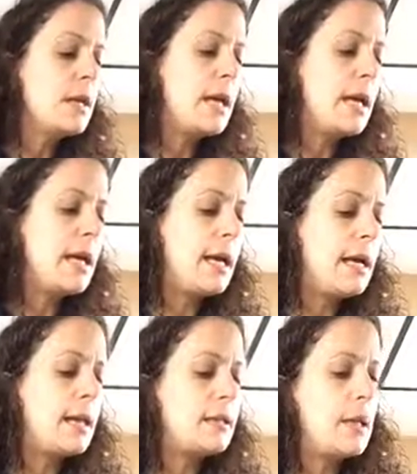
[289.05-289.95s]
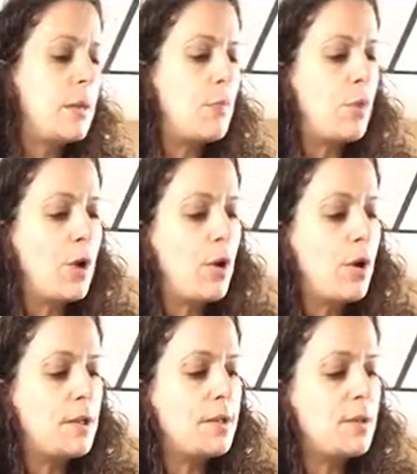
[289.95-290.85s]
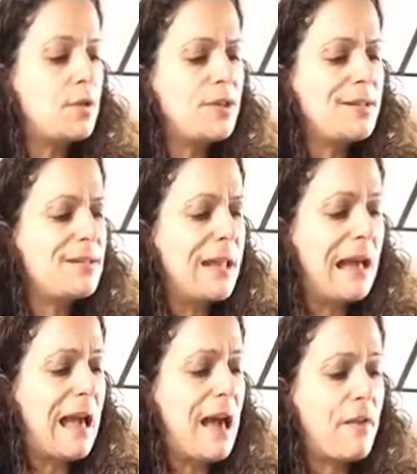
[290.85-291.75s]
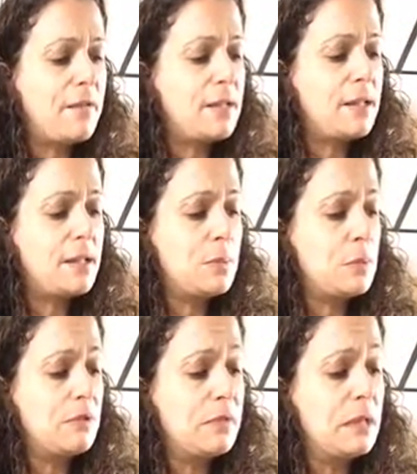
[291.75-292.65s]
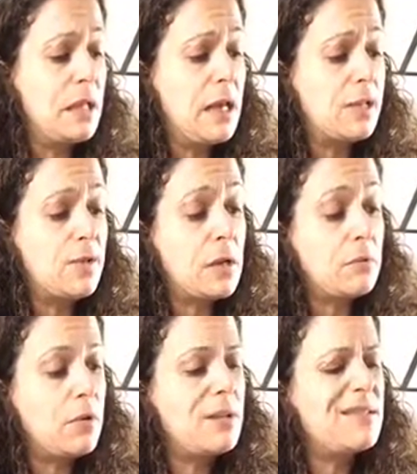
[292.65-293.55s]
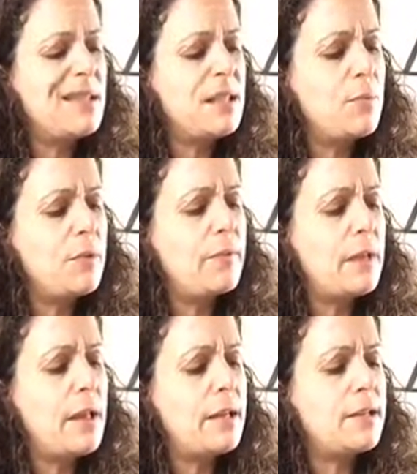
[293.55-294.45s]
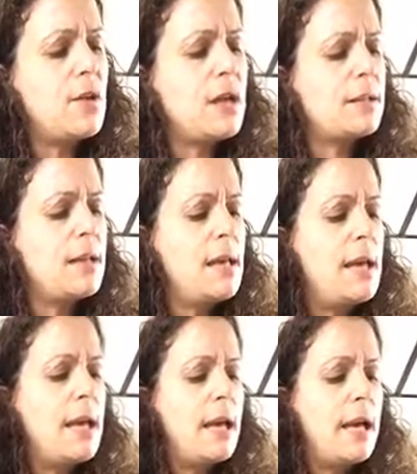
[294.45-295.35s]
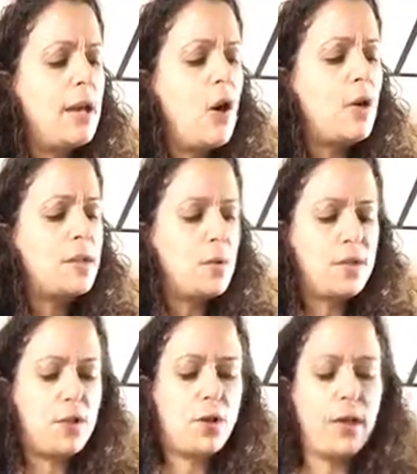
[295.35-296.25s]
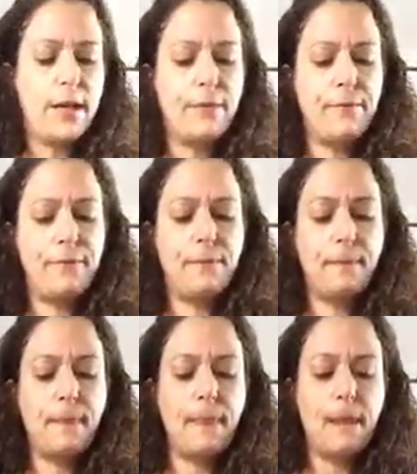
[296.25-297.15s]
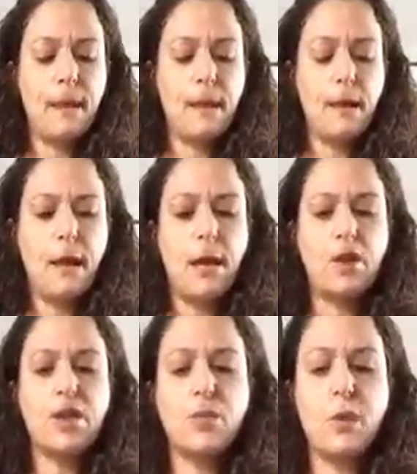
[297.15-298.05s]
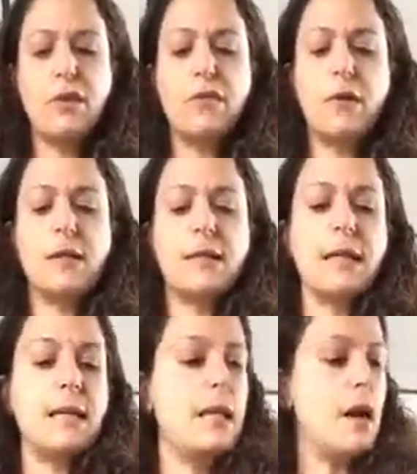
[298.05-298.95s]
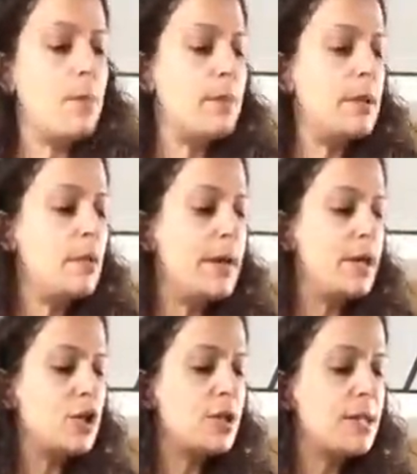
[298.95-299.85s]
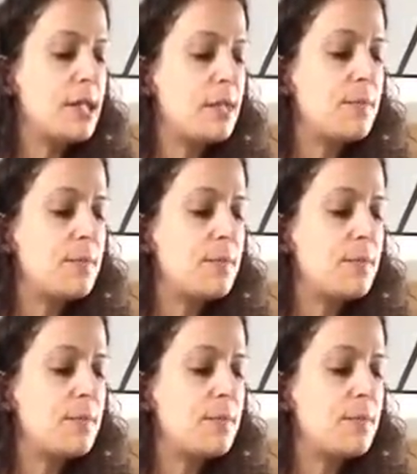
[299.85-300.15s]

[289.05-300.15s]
and I pour it also just like a half a teaspoon of vanilla extract, no, a teaspoon of vanilla extract, and also stir it in. And just wait for it to heat up a little bit and just keep